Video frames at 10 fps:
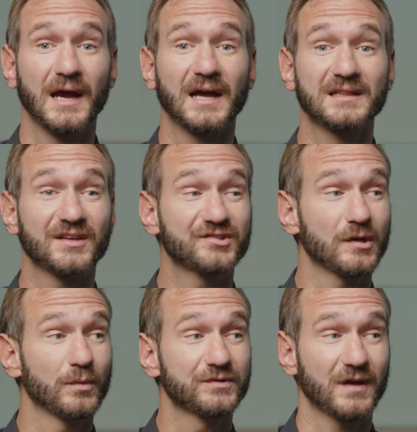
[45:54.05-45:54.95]
unless
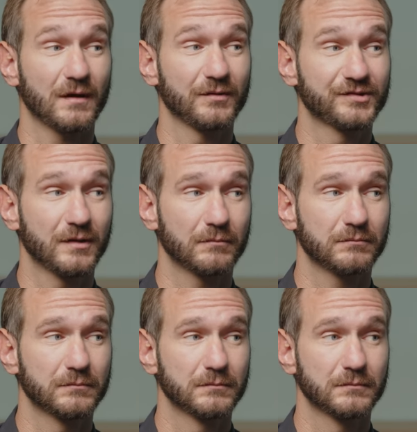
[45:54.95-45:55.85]
someone tells them?
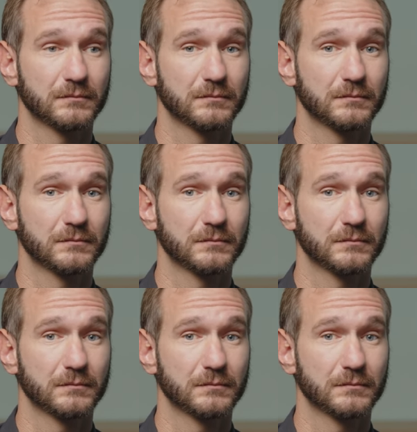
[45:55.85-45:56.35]
Yep.